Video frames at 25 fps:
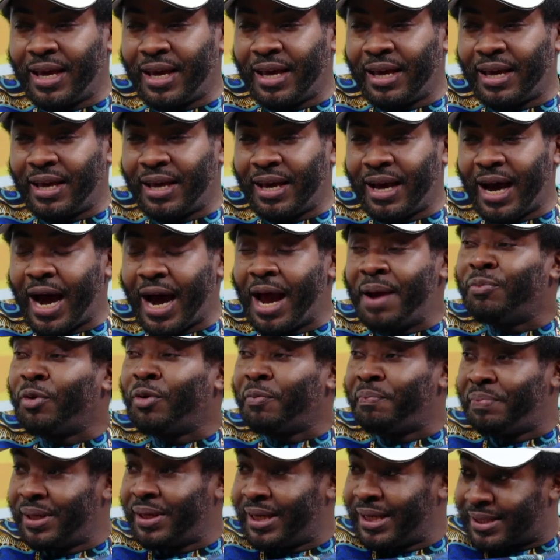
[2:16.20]
high
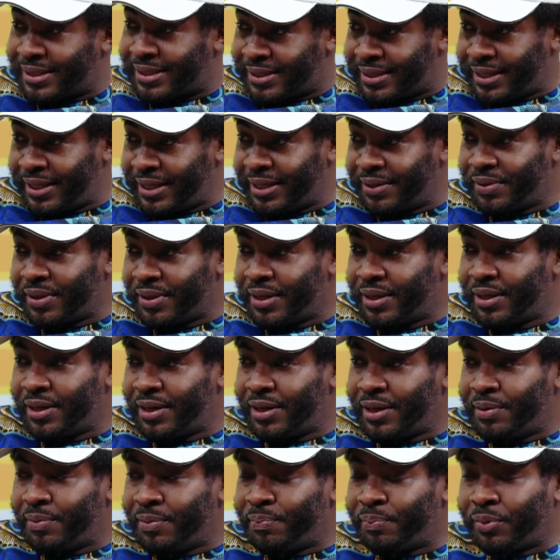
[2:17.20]
morbidity,
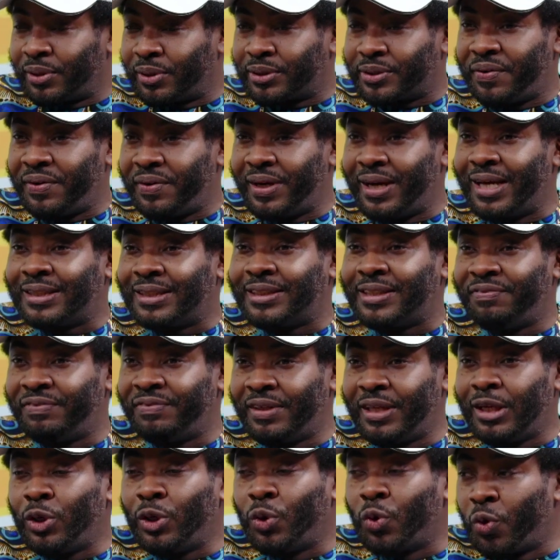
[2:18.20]
but a
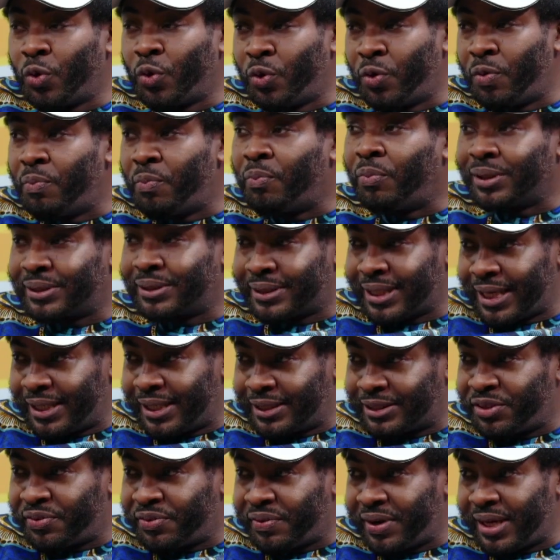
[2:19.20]
relatively low
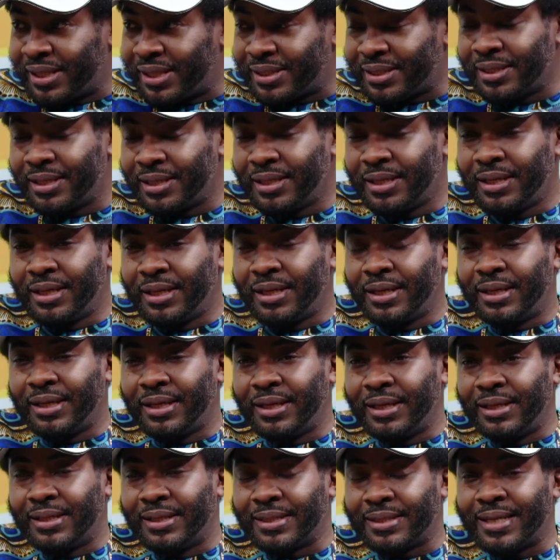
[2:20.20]
mortality rate,
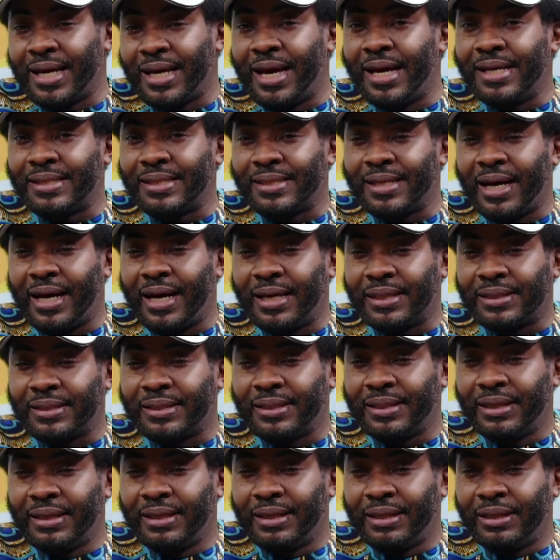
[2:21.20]
in the sense that
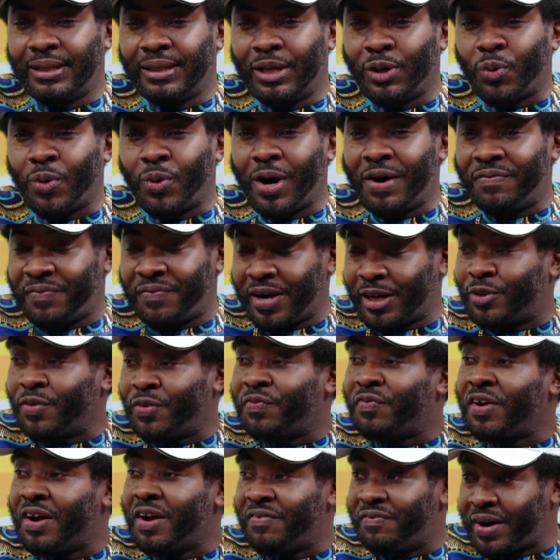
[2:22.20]
they could affect you
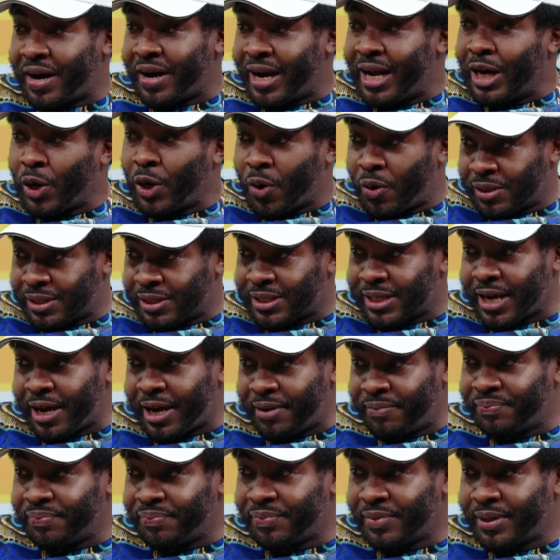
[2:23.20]
for a very long
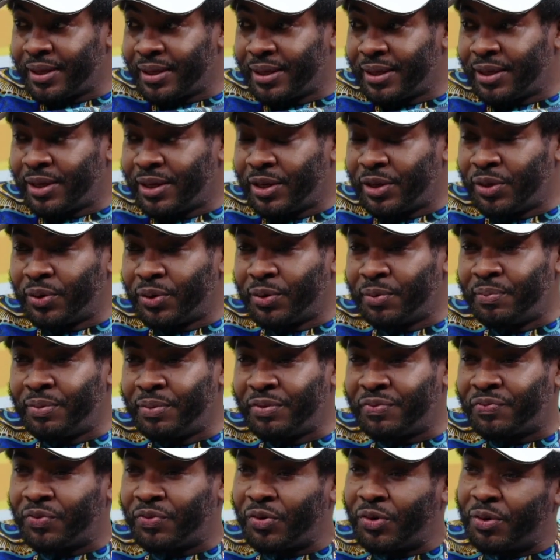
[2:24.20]
time,
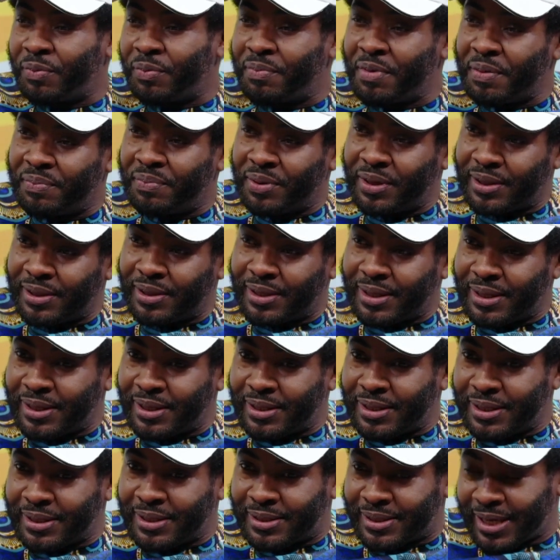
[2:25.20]
before maybe
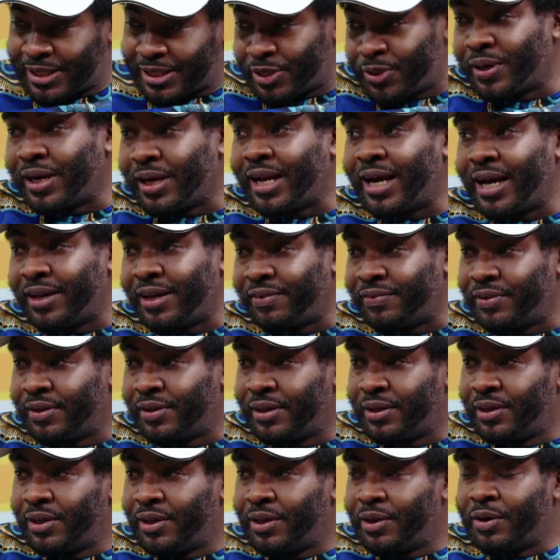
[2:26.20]
it takes your life,
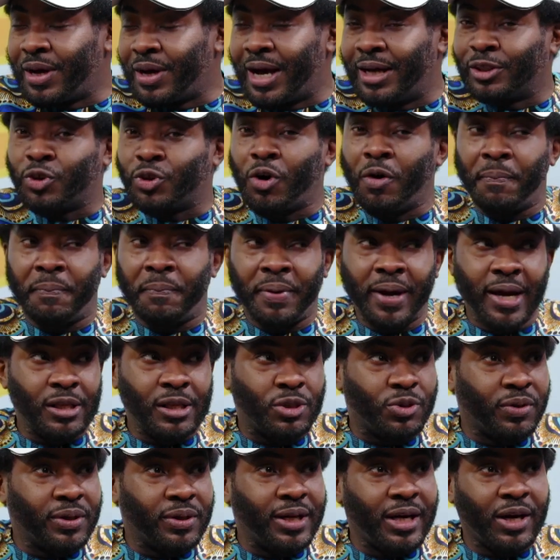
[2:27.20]
as compared
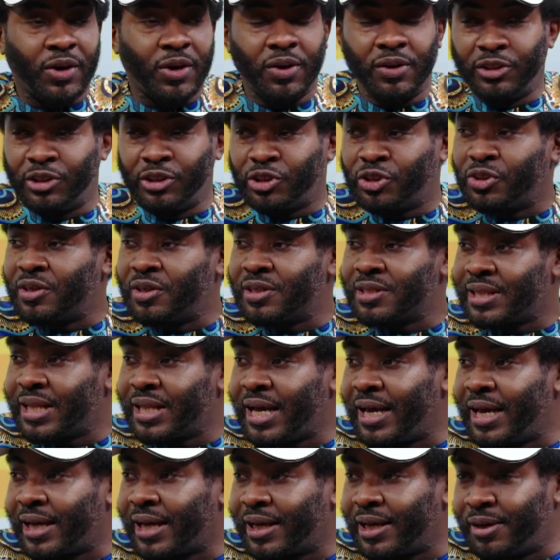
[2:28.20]
to other conditions like